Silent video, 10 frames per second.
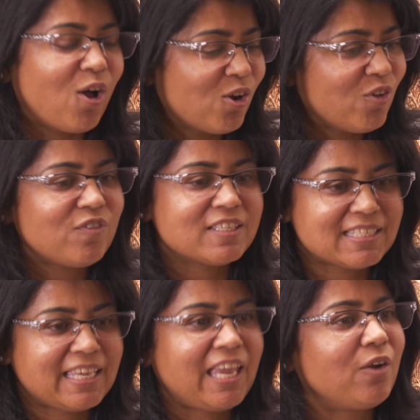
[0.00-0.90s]
all of
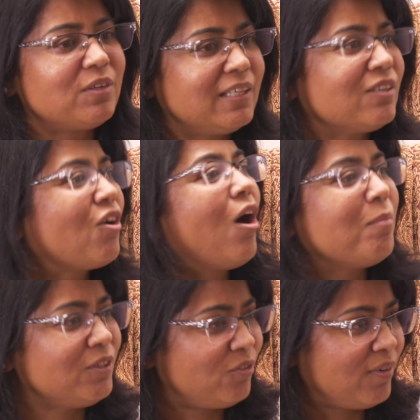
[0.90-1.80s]
us carry that
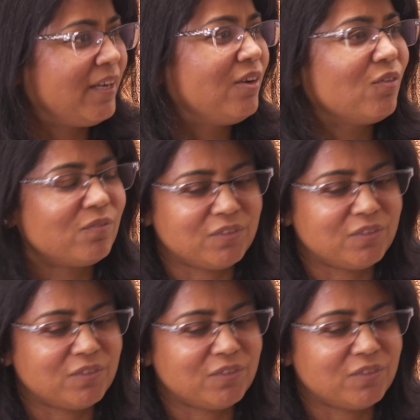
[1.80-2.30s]
common thread of